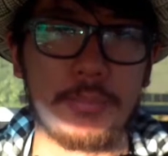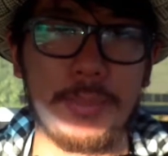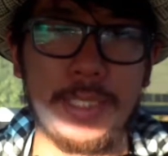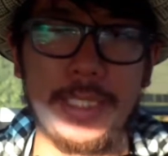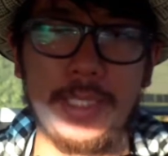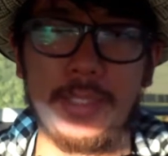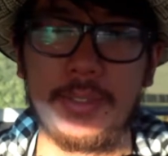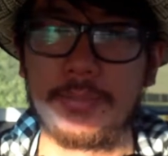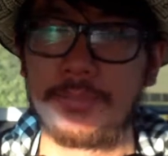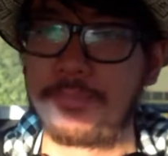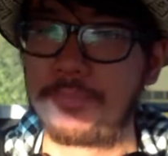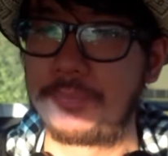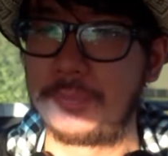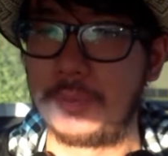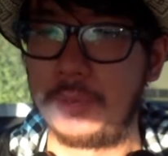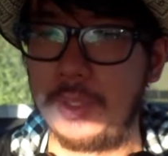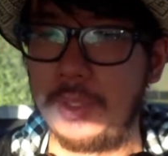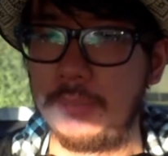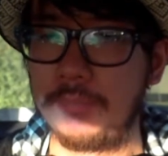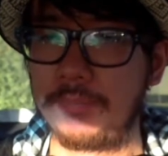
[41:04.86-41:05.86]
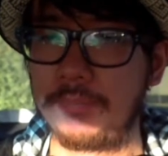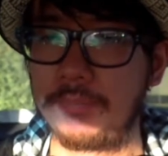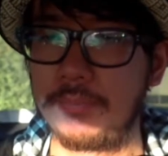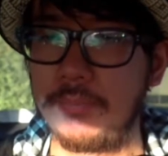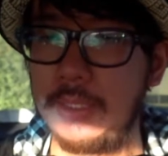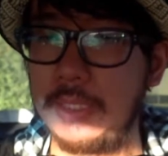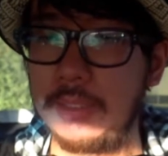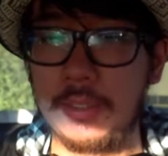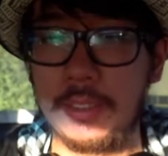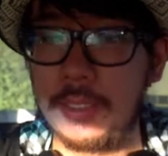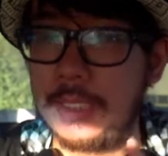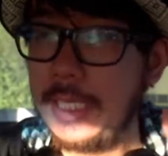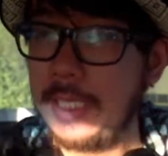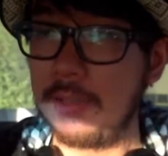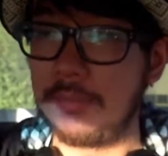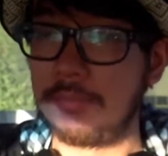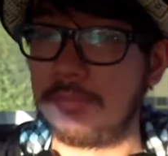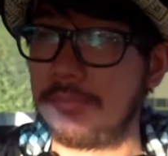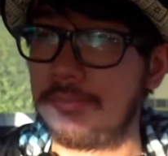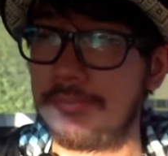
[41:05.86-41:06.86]
me, right? And
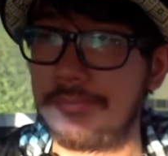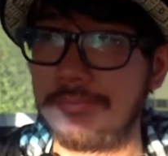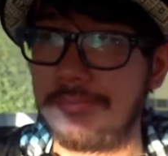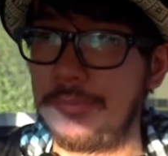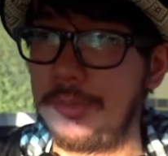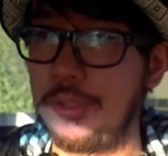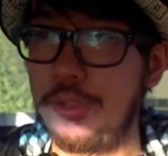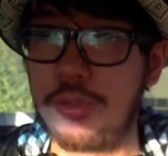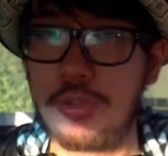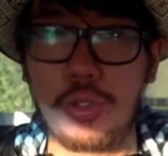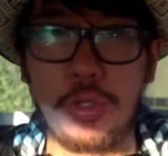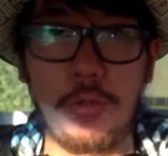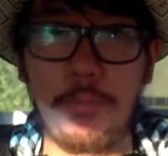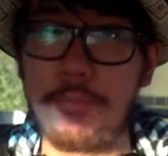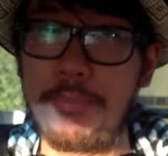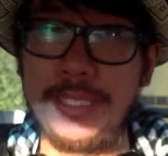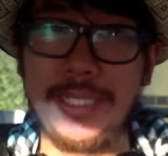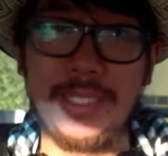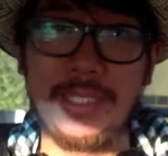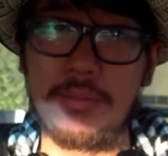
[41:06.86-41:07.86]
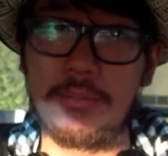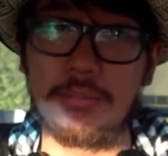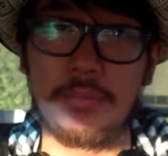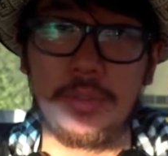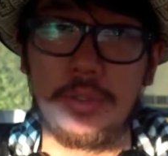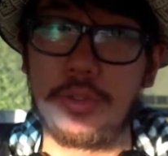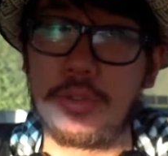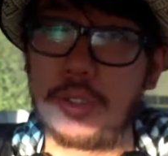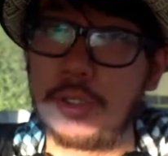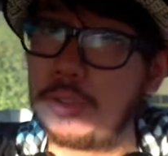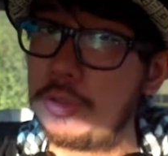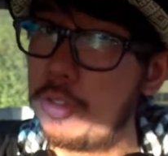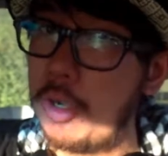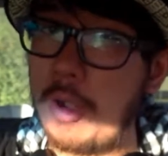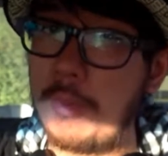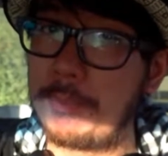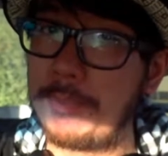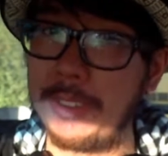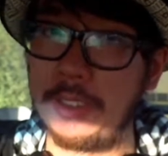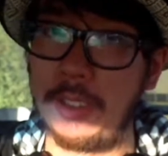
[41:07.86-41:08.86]
again, you could
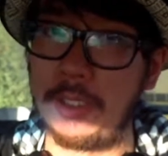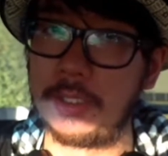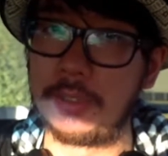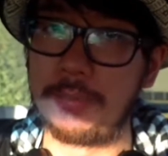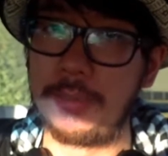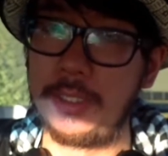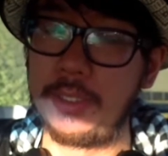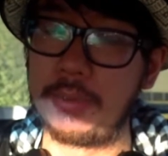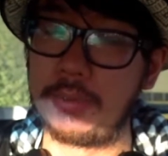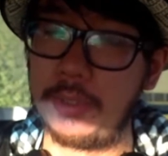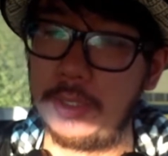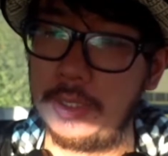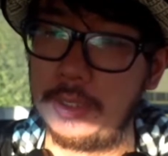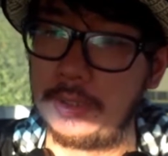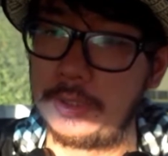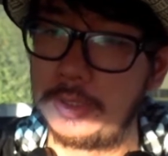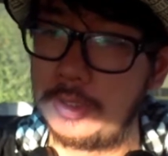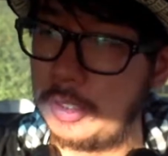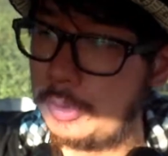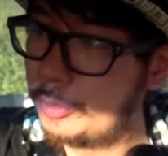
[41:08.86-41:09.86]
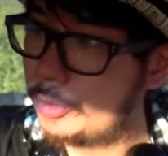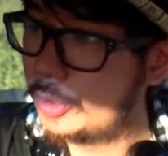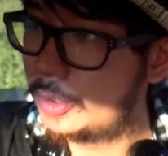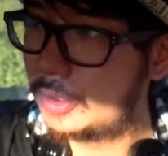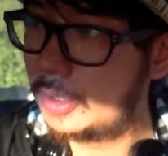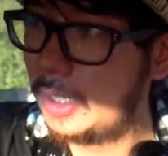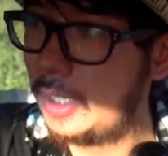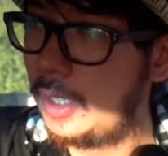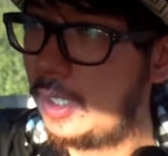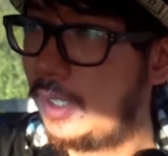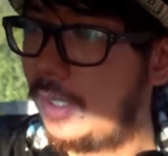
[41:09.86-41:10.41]
not be like me, right? I'm just